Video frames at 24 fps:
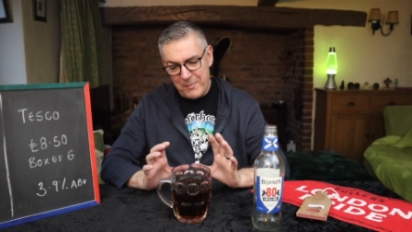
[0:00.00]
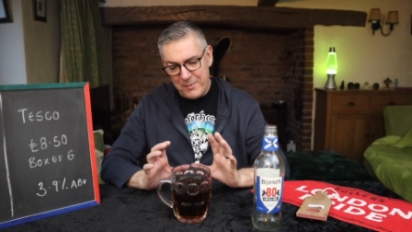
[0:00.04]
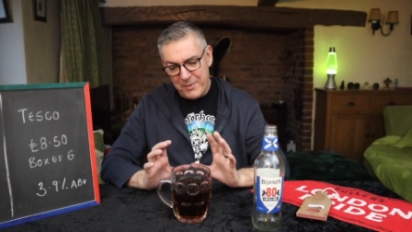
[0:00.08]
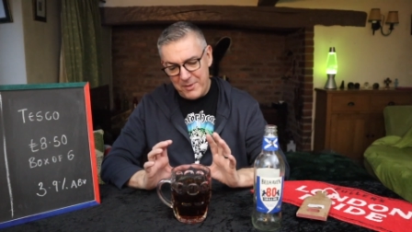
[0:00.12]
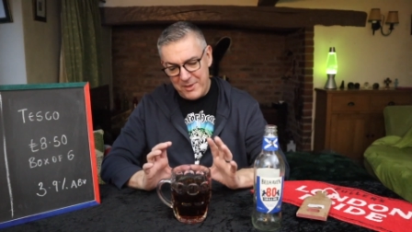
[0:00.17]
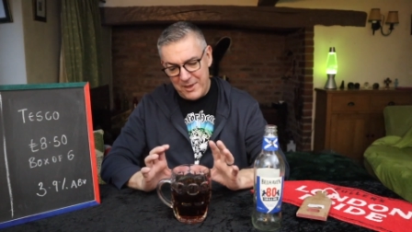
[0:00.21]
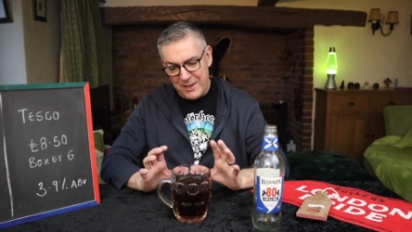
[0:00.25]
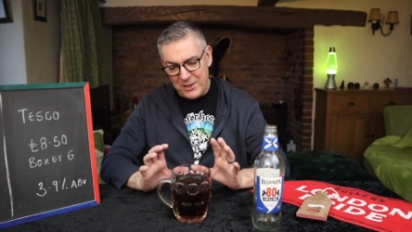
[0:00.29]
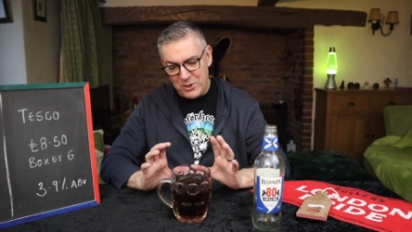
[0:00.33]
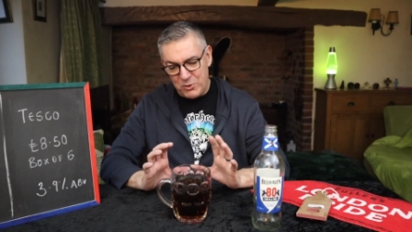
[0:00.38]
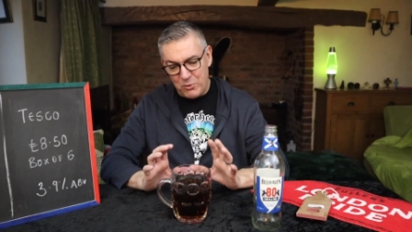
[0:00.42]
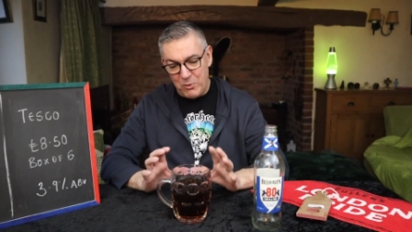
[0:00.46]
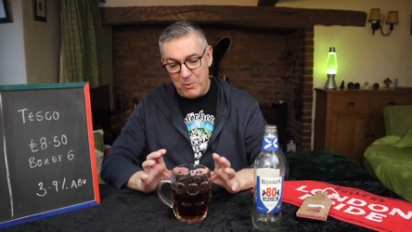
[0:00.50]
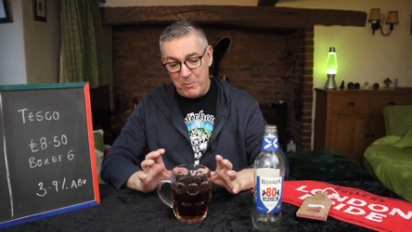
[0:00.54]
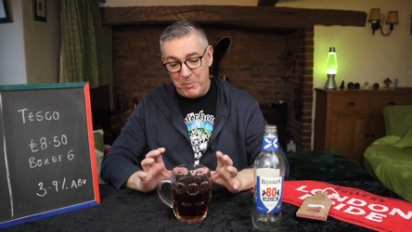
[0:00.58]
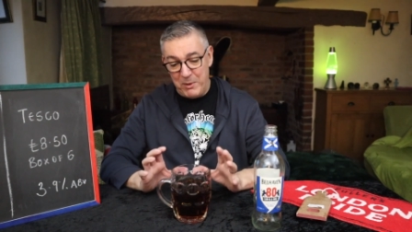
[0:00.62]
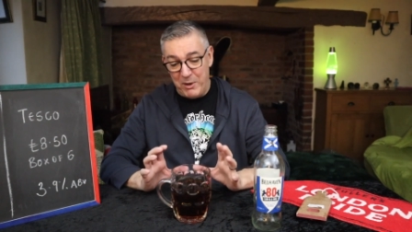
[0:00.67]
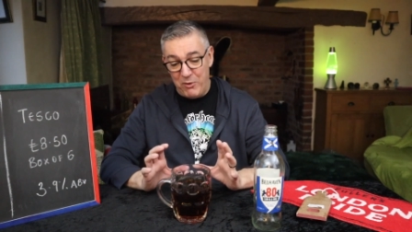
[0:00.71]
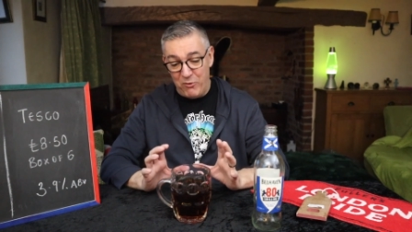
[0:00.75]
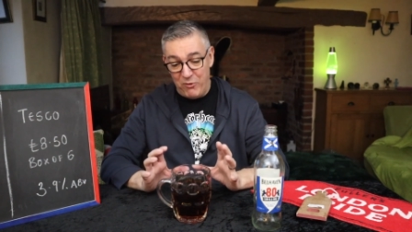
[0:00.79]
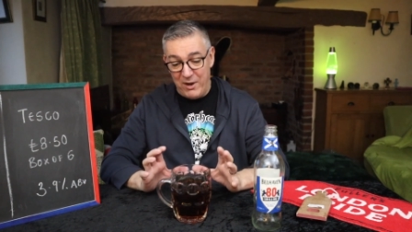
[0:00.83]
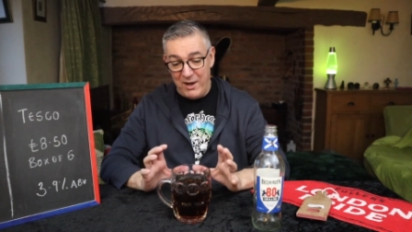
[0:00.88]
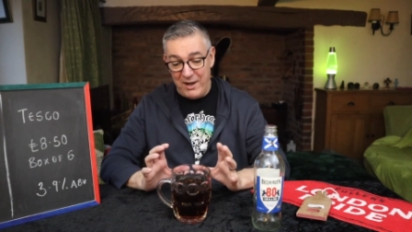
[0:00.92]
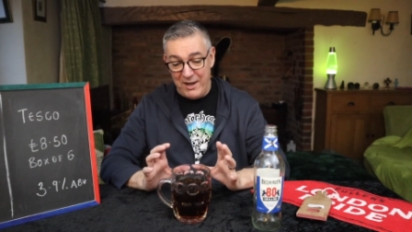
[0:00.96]
this would
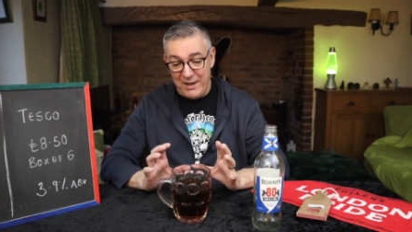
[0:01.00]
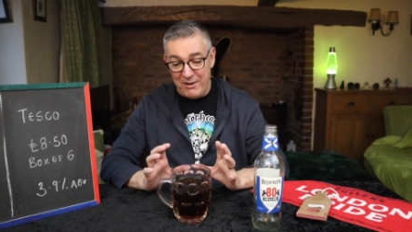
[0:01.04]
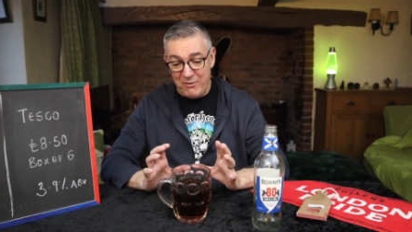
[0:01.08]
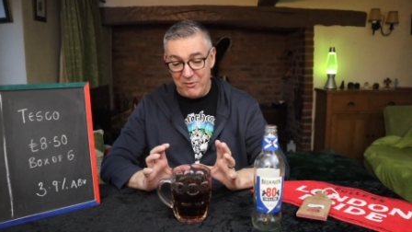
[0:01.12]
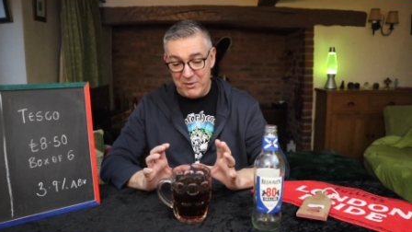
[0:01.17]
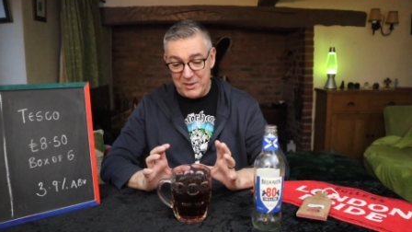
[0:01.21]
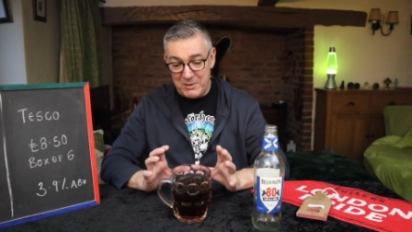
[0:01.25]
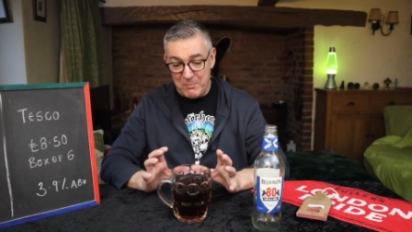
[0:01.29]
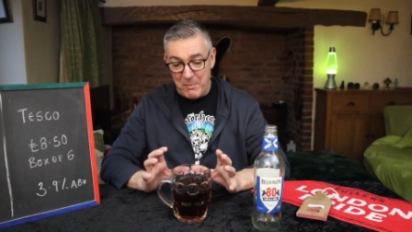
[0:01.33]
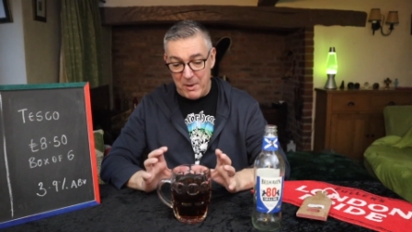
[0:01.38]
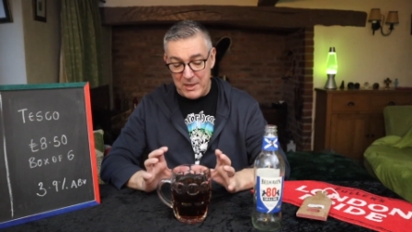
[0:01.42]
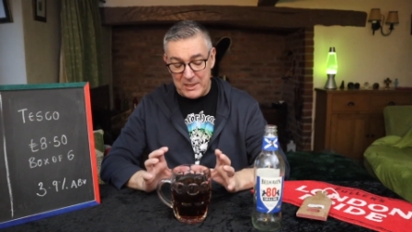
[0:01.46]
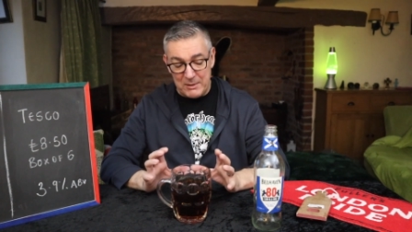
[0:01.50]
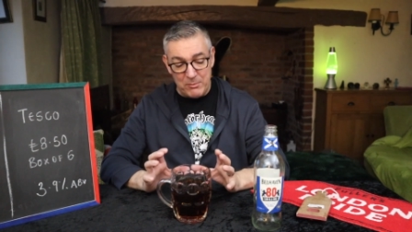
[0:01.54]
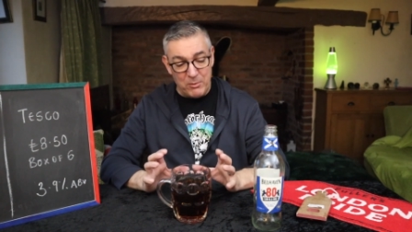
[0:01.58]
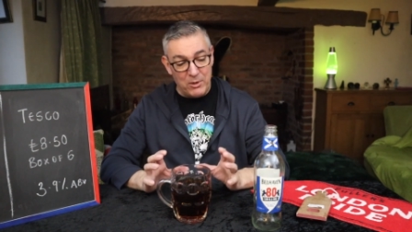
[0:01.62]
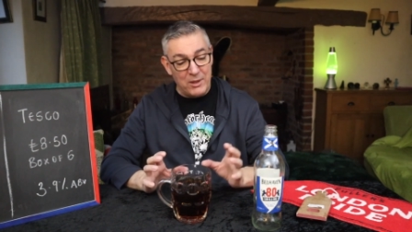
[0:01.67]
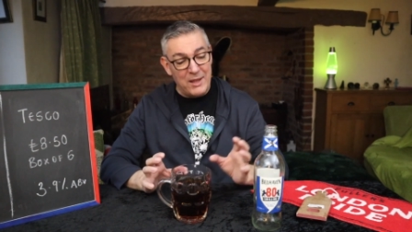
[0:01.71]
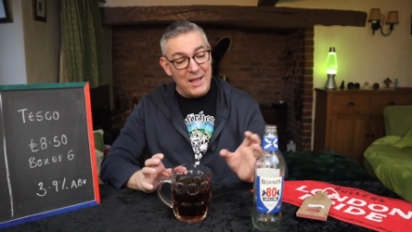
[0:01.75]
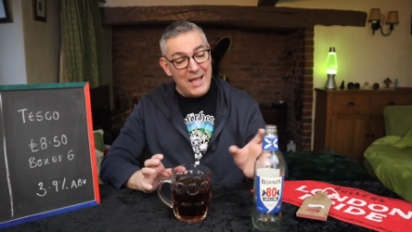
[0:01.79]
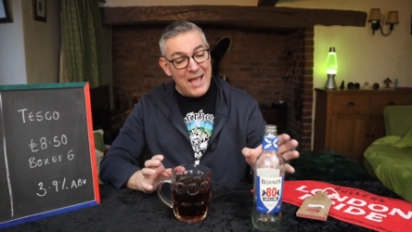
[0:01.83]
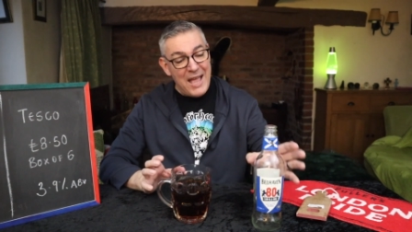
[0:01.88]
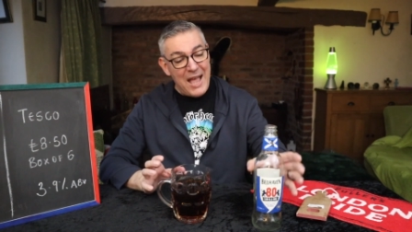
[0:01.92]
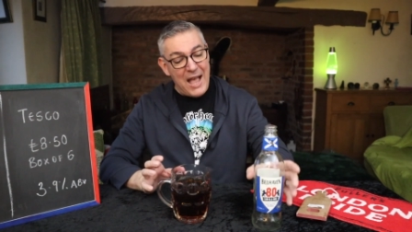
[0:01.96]
be really
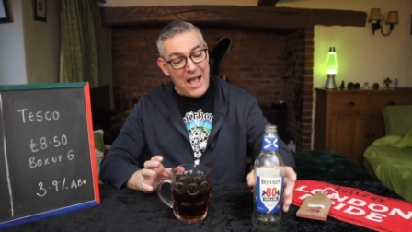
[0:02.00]
respectable.